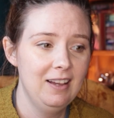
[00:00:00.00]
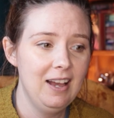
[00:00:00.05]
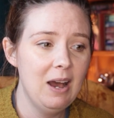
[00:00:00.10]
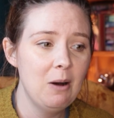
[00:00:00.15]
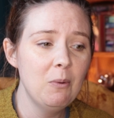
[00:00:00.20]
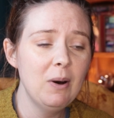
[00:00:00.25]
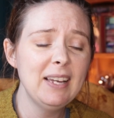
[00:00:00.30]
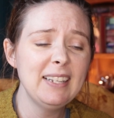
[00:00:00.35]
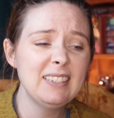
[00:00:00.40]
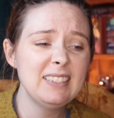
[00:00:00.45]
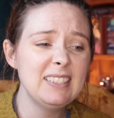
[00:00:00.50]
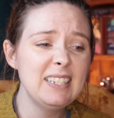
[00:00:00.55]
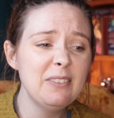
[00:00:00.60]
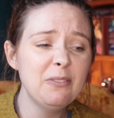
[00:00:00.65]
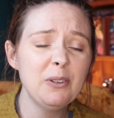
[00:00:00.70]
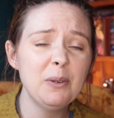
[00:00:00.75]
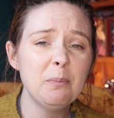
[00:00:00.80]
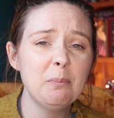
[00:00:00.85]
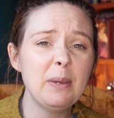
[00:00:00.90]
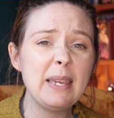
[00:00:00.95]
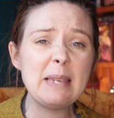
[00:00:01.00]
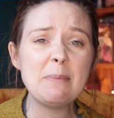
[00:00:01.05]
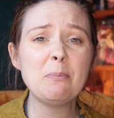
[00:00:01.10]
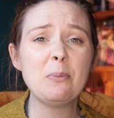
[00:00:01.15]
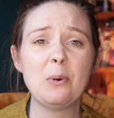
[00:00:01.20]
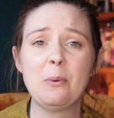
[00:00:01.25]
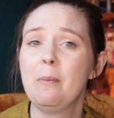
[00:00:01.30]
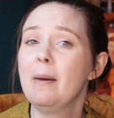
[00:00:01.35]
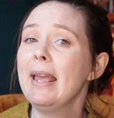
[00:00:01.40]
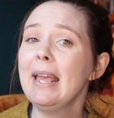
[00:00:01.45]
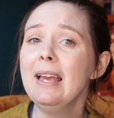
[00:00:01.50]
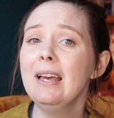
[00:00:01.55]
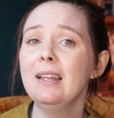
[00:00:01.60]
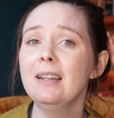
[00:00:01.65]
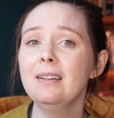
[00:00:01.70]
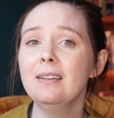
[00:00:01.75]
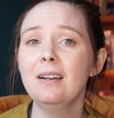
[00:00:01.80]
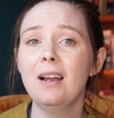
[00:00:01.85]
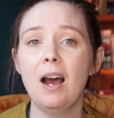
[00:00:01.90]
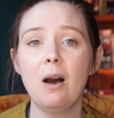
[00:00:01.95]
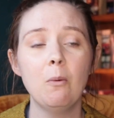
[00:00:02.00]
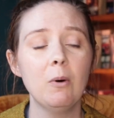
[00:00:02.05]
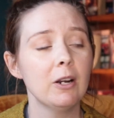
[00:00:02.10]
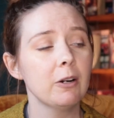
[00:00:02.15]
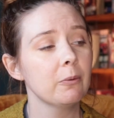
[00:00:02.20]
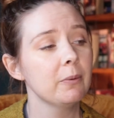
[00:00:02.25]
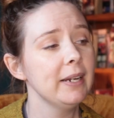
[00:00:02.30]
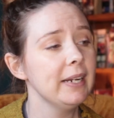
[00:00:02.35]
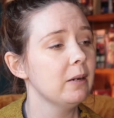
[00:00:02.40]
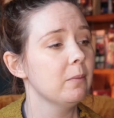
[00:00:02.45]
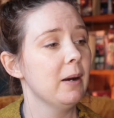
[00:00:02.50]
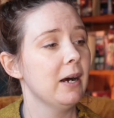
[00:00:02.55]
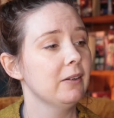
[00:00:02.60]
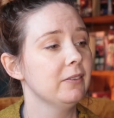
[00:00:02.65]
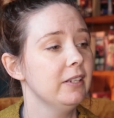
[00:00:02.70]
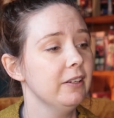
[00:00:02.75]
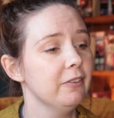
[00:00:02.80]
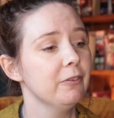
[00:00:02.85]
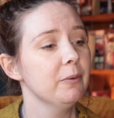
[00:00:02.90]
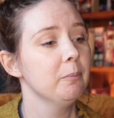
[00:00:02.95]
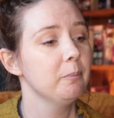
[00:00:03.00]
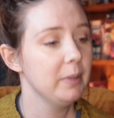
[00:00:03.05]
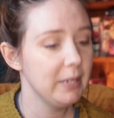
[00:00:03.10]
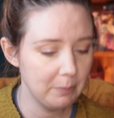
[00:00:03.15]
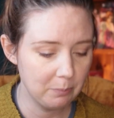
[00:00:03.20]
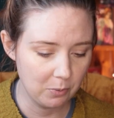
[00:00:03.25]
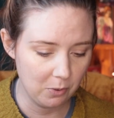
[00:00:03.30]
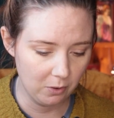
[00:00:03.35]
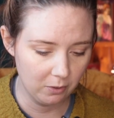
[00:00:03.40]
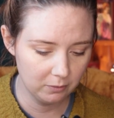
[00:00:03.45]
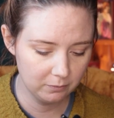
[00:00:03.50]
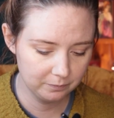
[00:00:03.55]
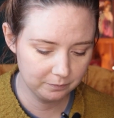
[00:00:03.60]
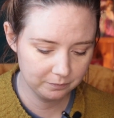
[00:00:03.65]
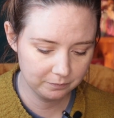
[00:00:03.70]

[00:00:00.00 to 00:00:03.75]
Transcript: I want different people, man. I want to read about different people.